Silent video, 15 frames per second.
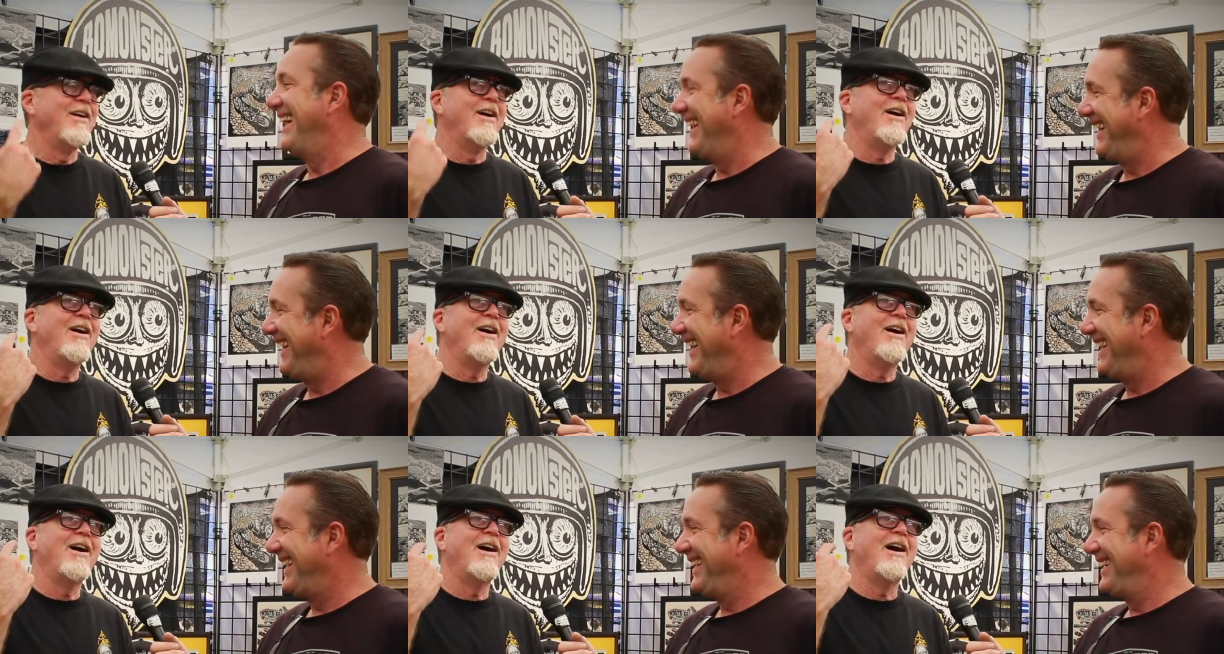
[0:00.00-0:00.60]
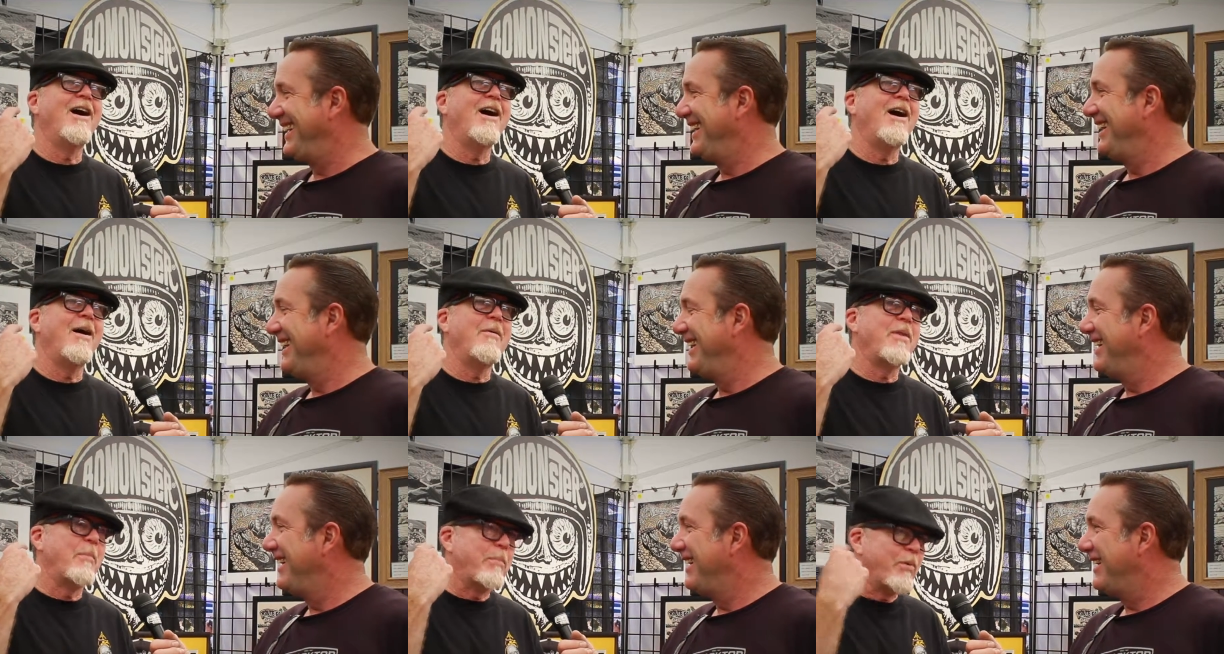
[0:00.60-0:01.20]
Speaker 1: Uh, uh,
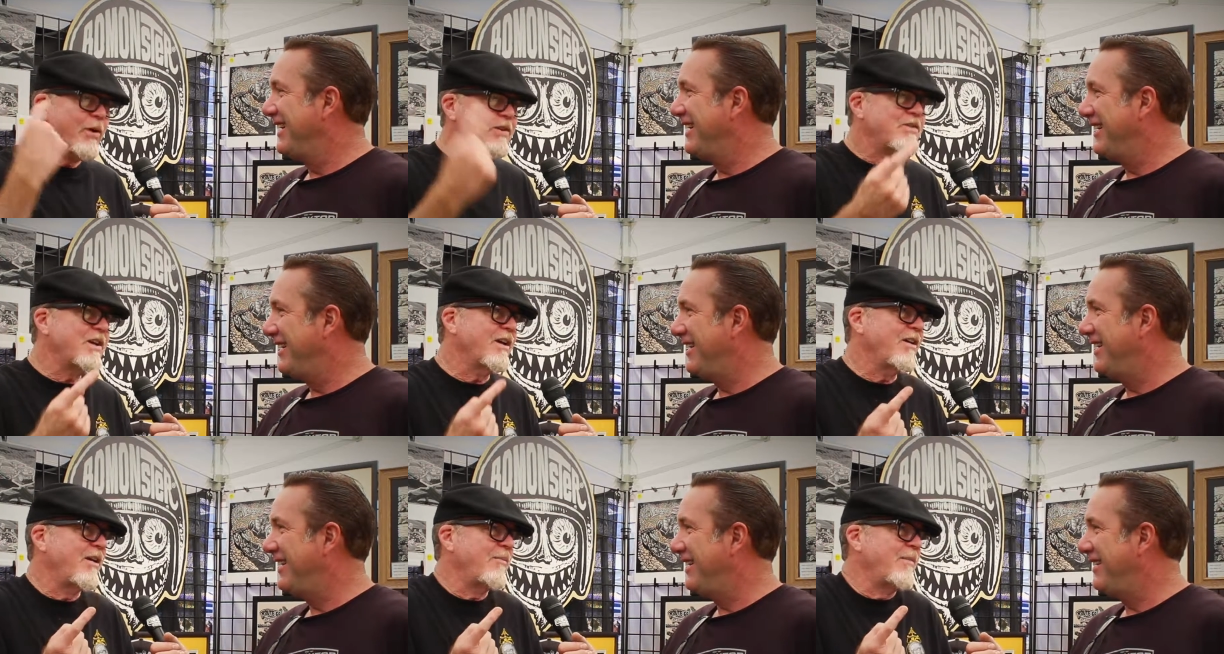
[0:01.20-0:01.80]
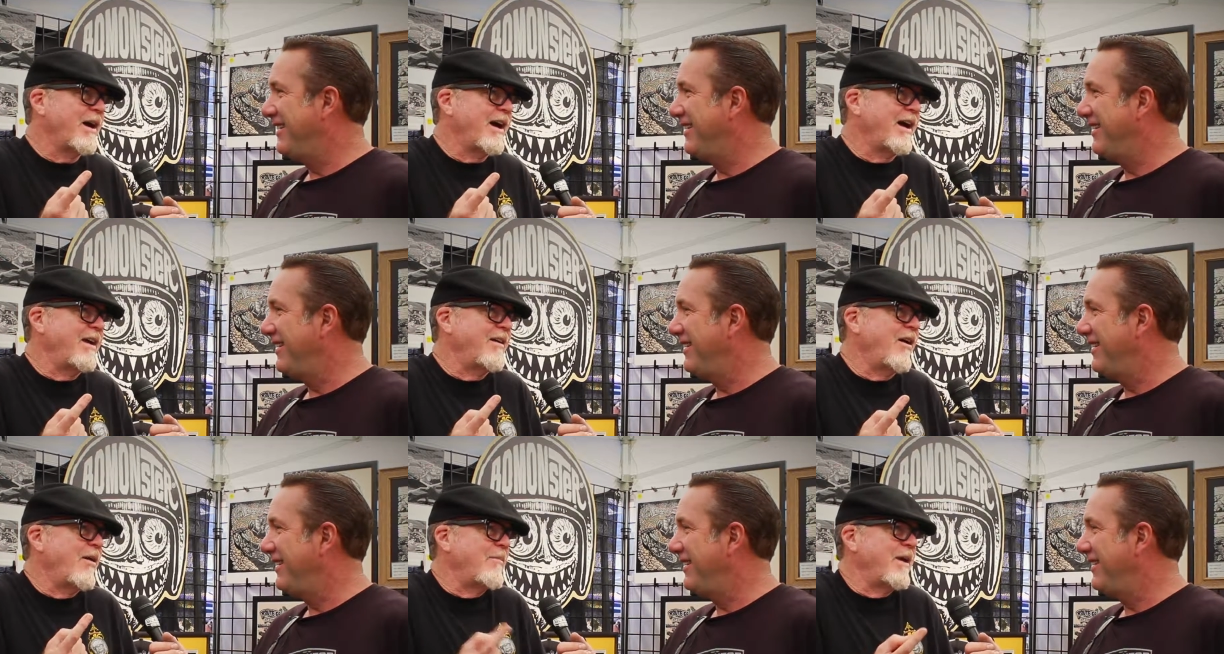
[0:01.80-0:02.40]
the printing on my
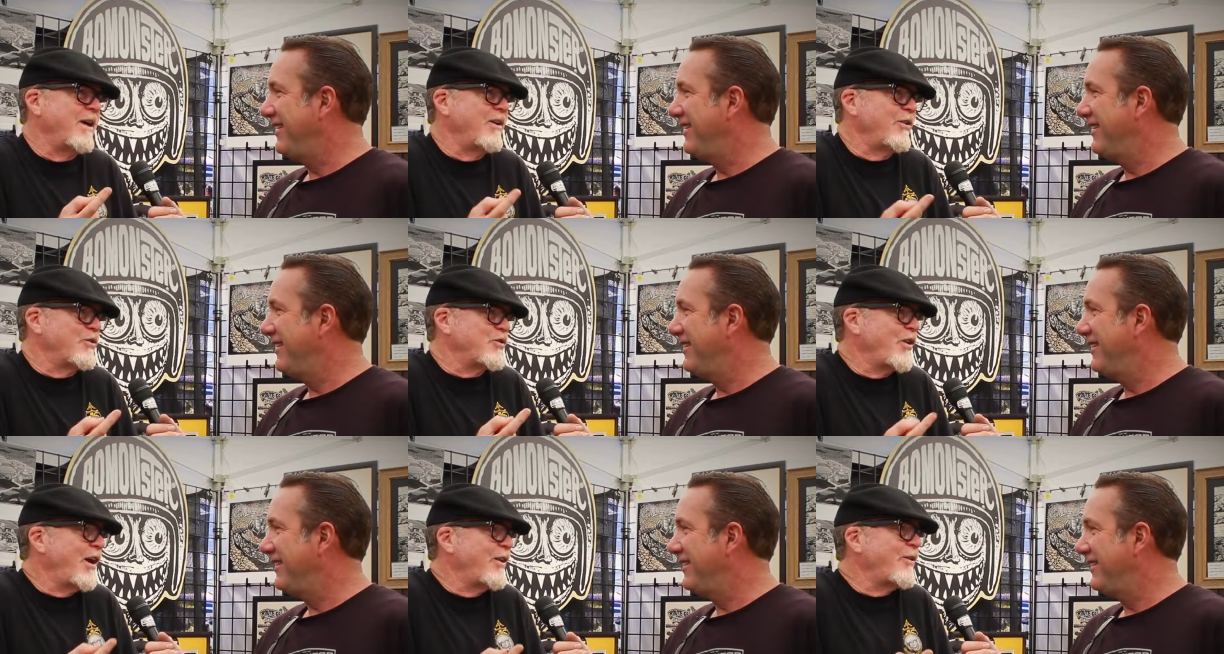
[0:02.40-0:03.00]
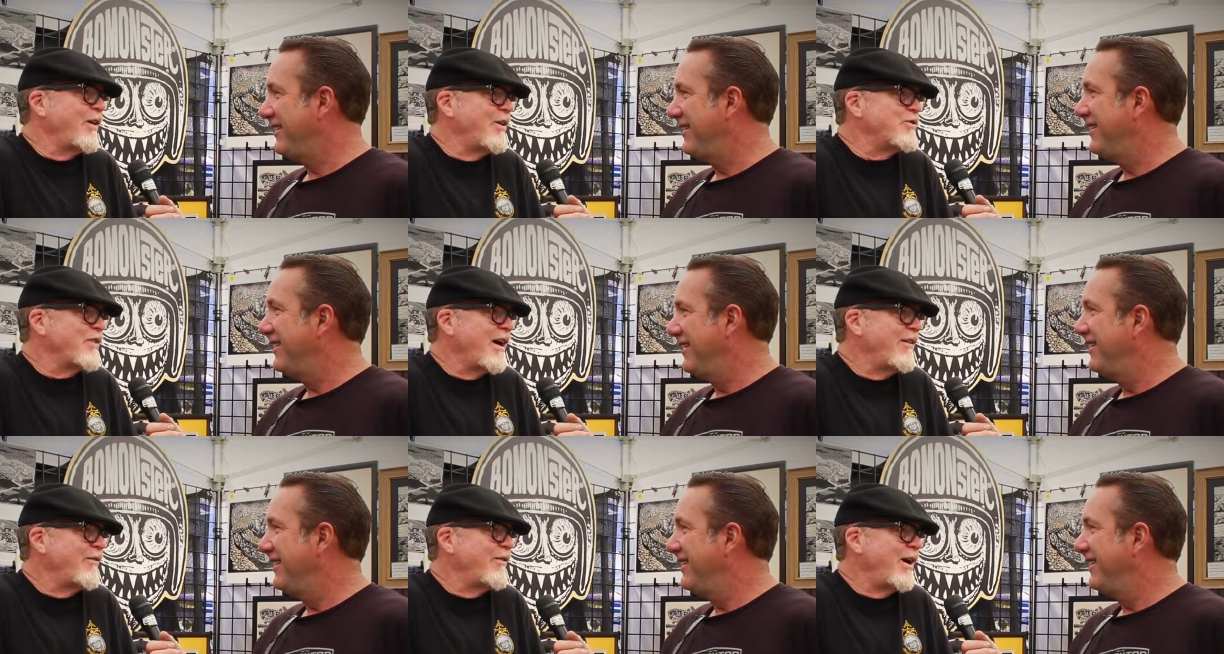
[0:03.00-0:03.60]
on my little trailer I
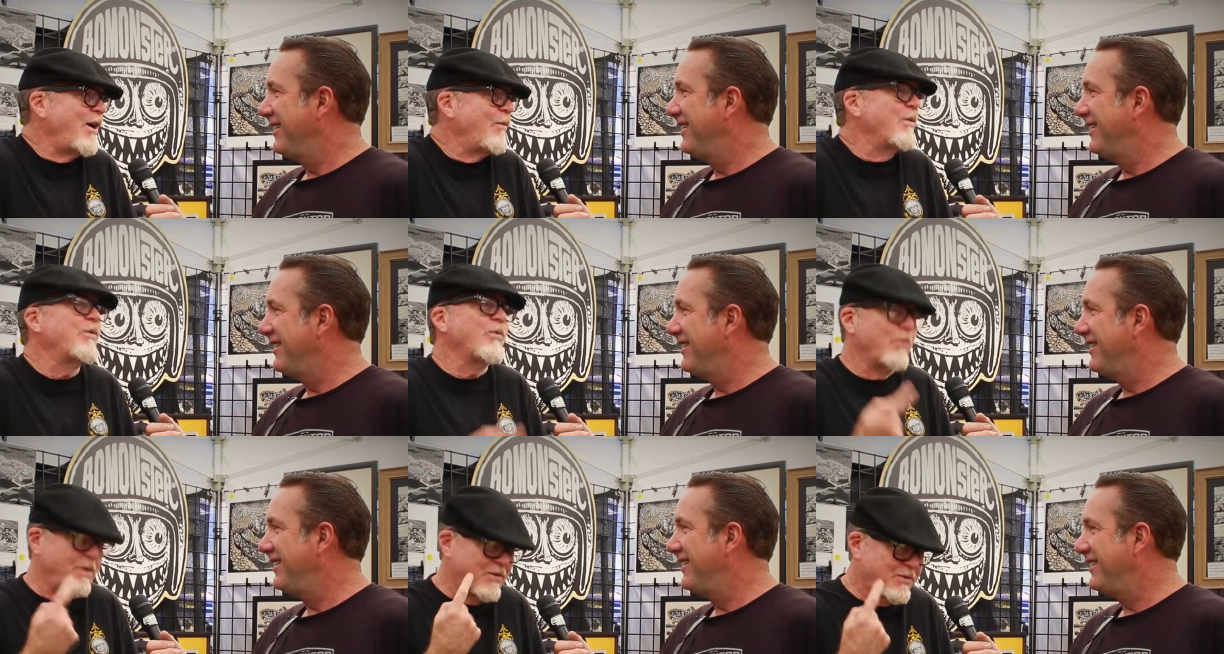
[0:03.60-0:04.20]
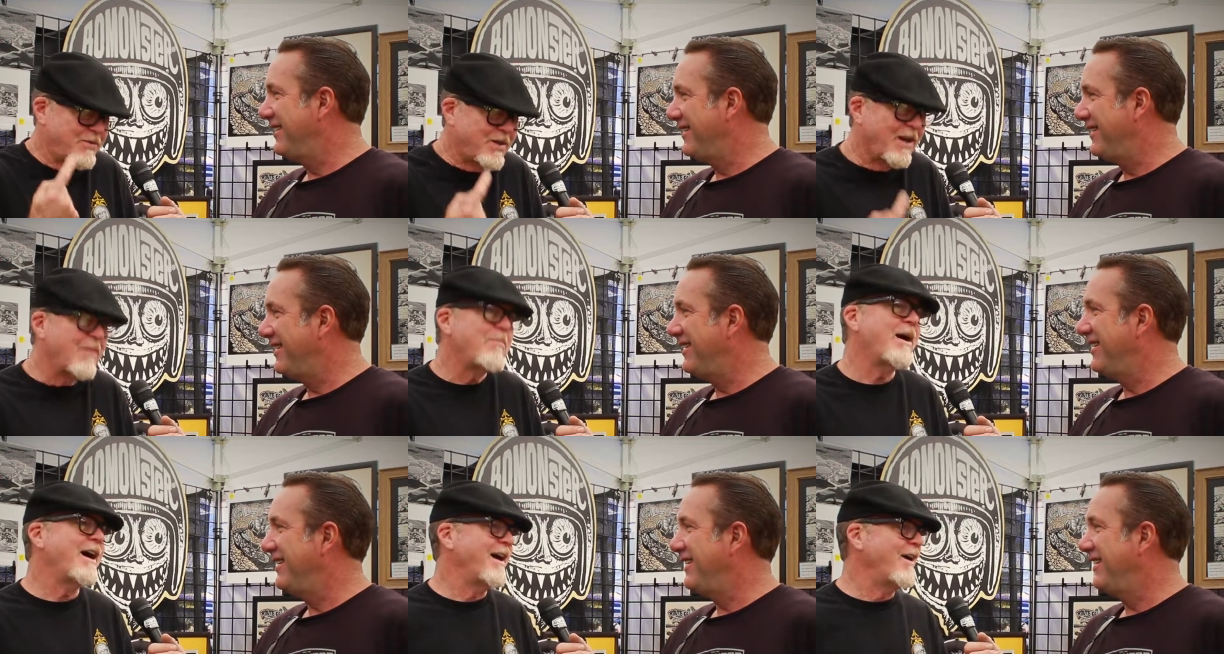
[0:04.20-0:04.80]
drive around with was done
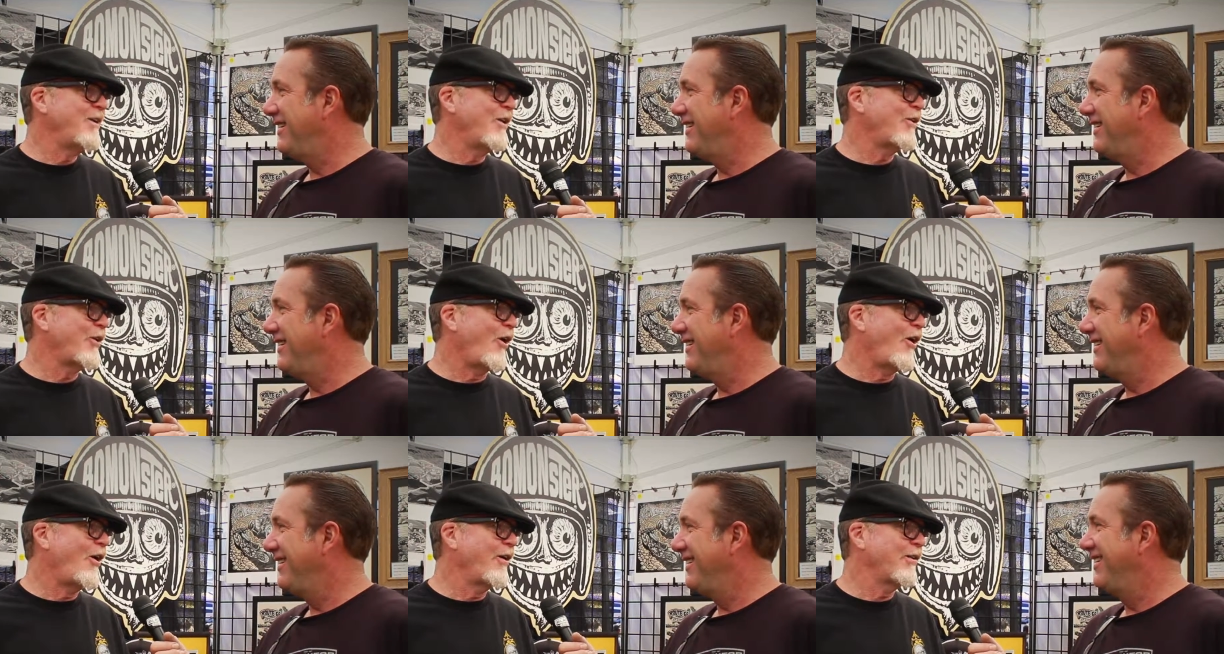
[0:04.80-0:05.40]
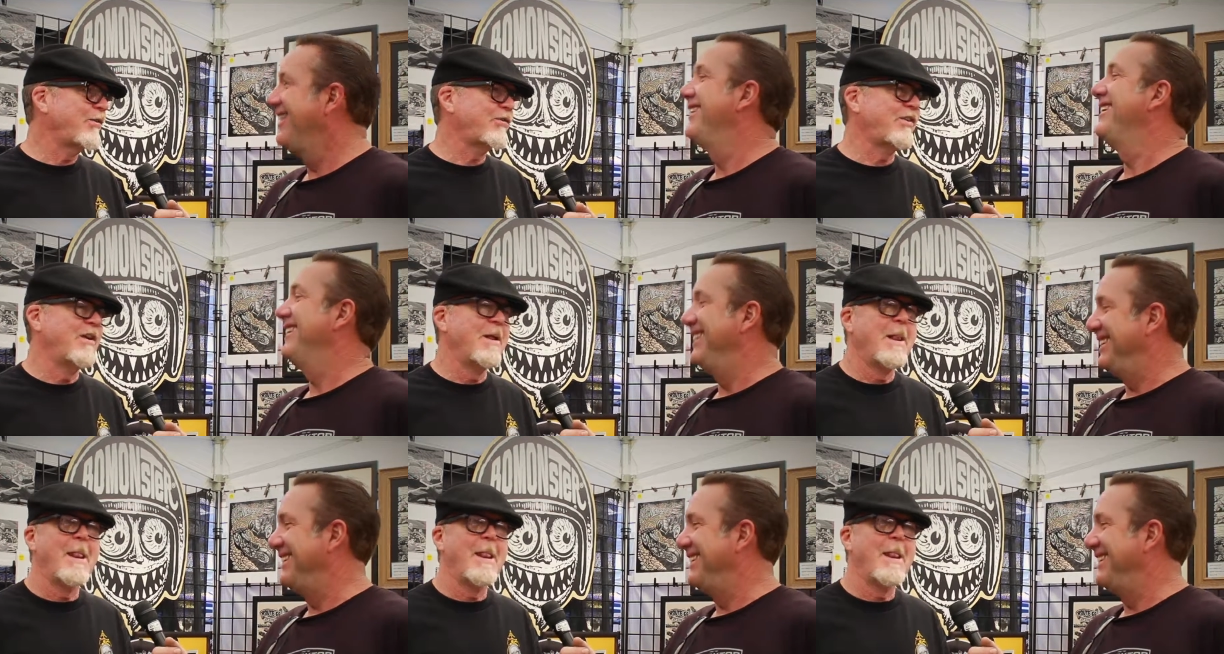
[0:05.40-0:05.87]
by another artist.